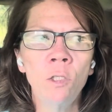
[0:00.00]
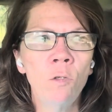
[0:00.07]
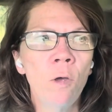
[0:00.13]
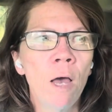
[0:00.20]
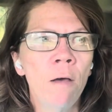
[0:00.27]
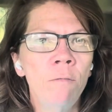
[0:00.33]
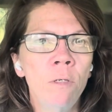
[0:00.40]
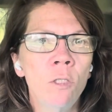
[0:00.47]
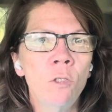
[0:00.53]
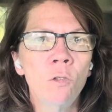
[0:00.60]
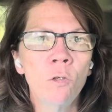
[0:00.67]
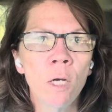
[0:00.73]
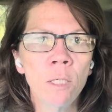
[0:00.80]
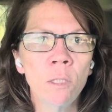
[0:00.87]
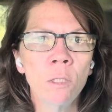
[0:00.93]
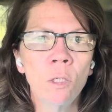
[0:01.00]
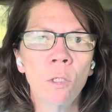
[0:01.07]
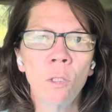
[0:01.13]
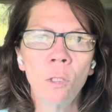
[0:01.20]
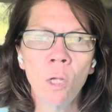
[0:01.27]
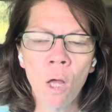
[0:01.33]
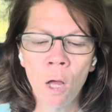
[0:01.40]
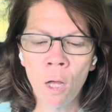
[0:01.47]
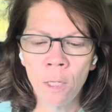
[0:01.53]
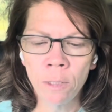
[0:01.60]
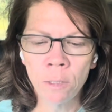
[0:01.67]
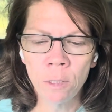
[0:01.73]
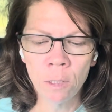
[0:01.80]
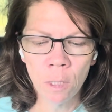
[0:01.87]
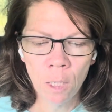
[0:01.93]
you have these trust
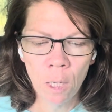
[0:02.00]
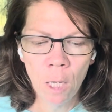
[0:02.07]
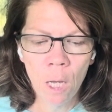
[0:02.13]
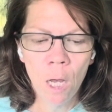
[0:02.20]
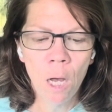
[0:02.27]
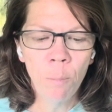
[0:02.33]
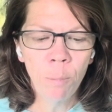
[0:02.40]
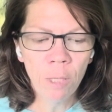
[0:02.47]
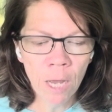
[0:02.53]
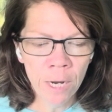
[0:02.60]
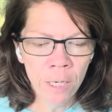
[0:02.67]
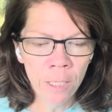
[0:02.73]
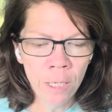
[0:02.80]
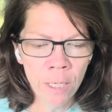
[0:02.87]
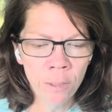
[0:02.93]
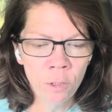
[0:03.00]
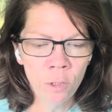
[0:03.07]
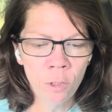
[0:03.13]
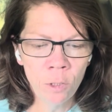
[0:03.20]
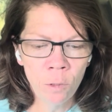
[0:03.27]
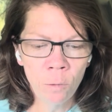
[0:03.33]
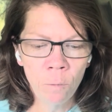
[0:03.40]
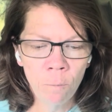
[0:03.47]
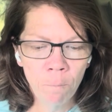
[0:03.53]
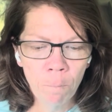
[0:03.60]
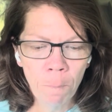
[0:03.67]
laws applied against you.